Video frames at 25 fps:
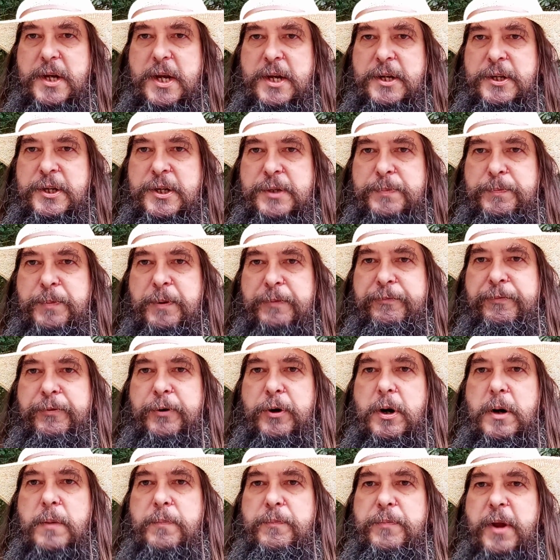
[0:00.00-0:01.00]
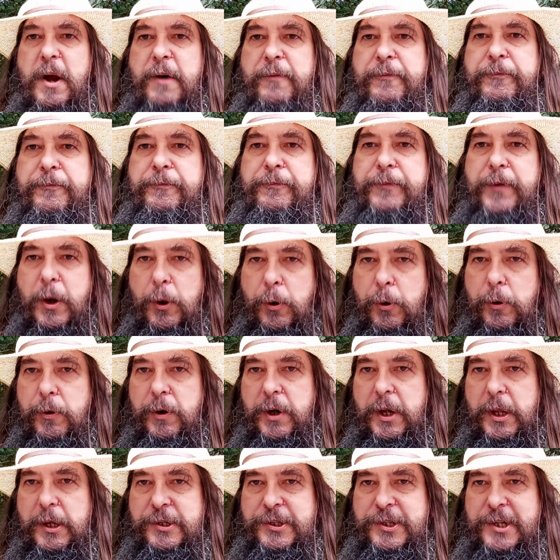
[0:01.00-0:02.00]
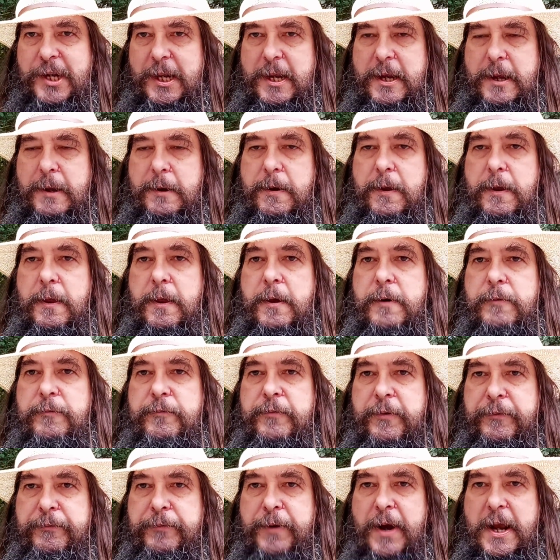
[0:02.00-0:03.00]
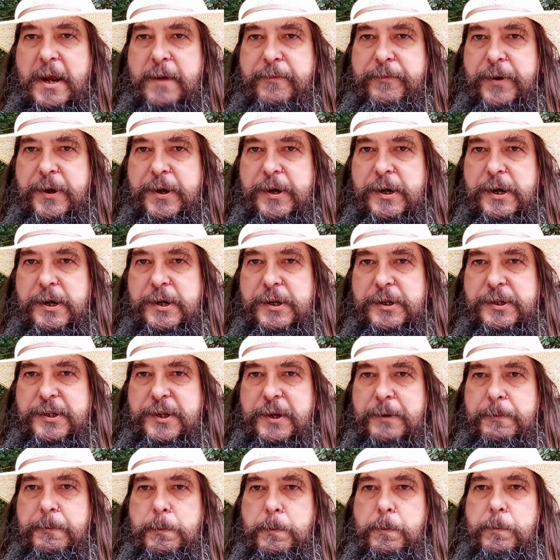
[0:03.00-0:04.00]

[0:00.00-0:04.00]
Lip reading: it has performed flawlessly for 5 years.